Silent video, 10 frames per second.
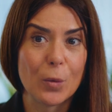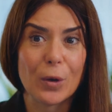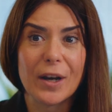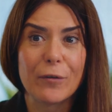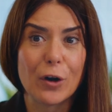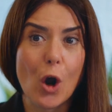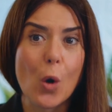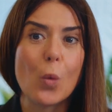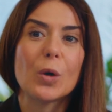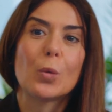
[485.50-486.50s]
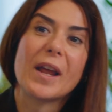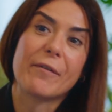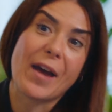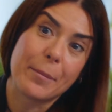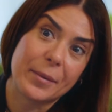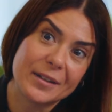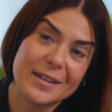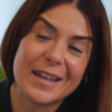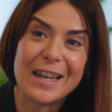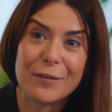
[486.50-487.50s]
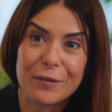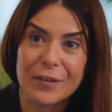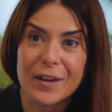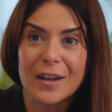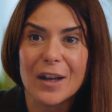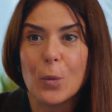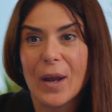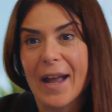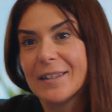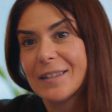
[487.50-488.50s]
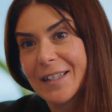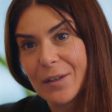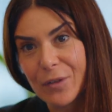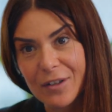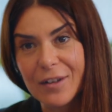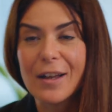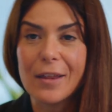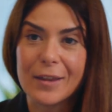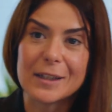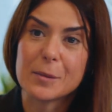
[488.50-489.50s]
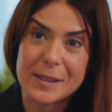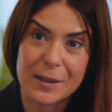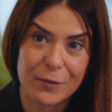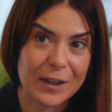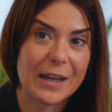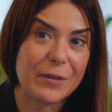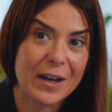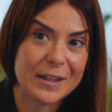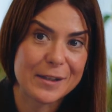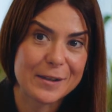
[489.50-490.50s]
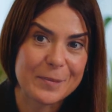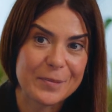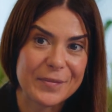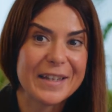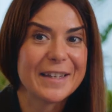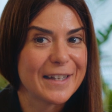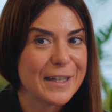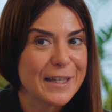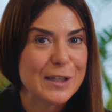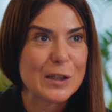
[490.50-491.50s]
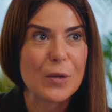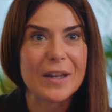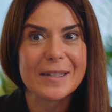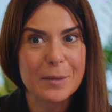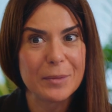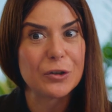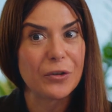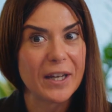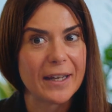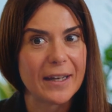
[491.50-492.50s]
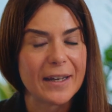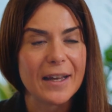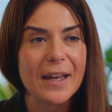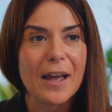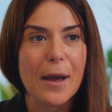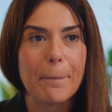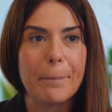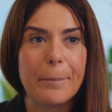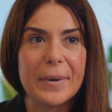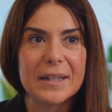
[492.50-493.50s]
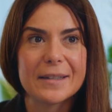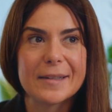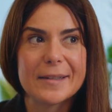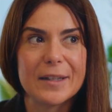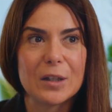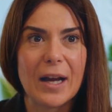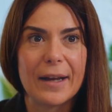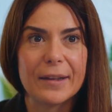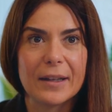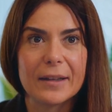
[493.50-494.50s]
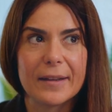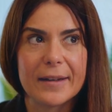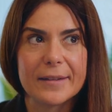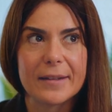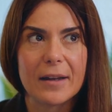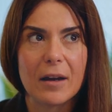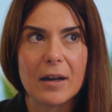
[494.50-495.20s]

We will never know what would have happened if we hadn't given that specific advice. So that's a bit tricky, but still I think that